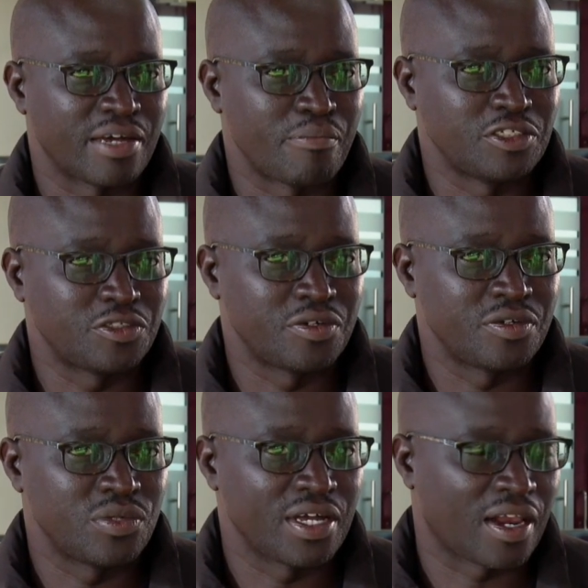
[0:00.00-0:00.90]

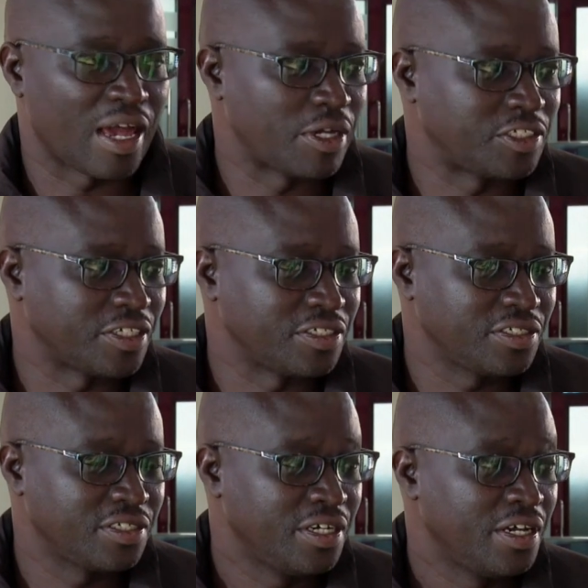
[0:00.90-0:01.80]
mentioned, with the climate change,
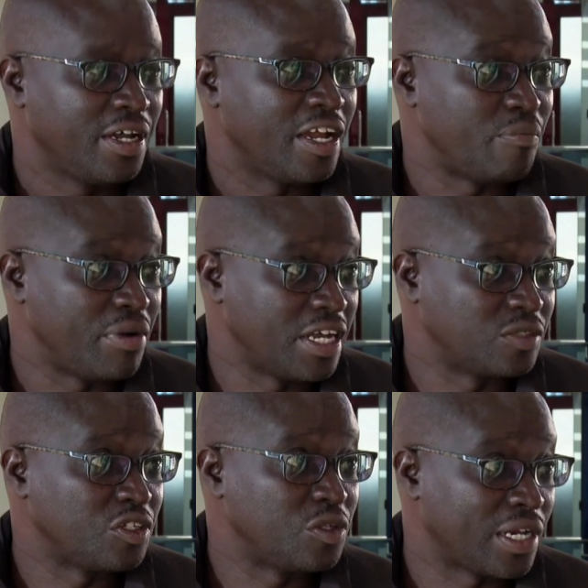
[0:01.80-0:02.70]
it
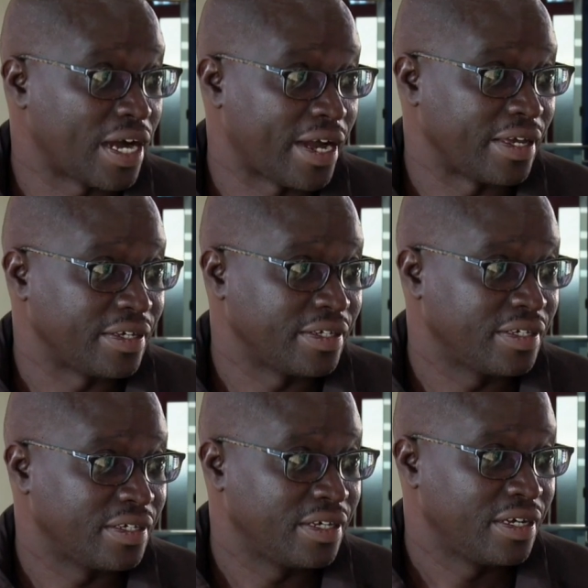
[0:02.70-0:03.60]
begins with you and I.
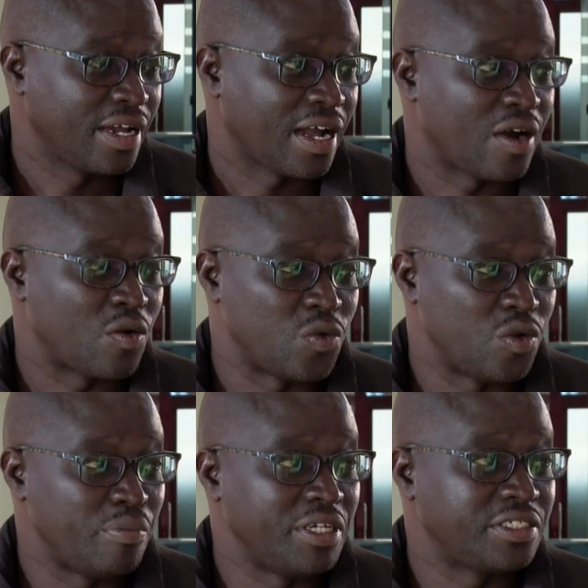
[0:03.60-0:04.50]
Could
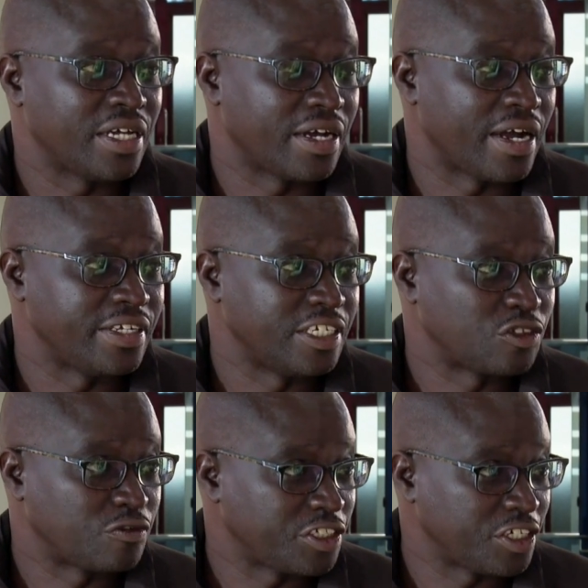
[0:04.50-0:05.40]
we be agents
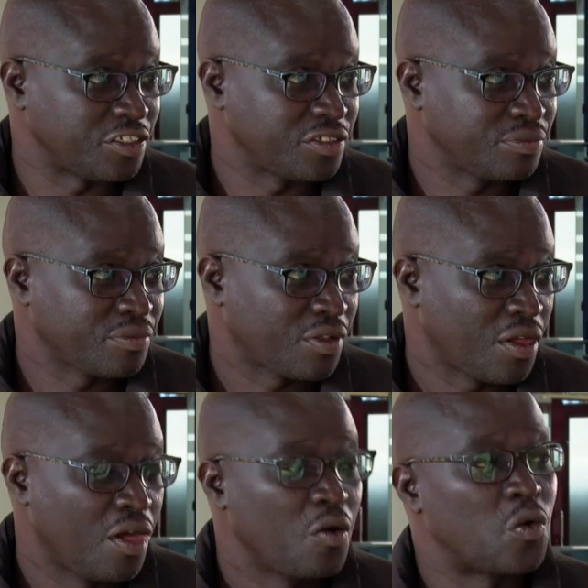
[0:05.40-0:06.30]
of change?
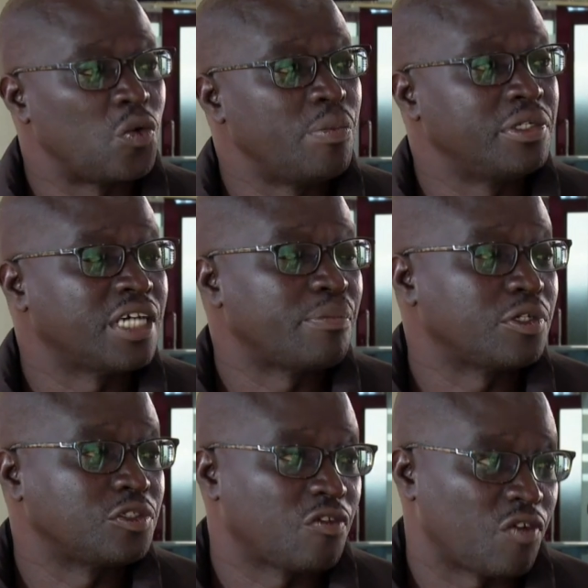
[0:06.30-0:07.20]
Could we be
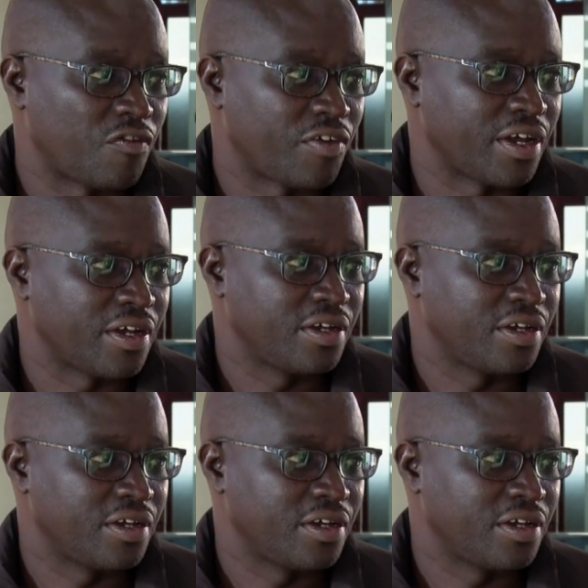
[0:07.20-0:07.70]
champions of welfare?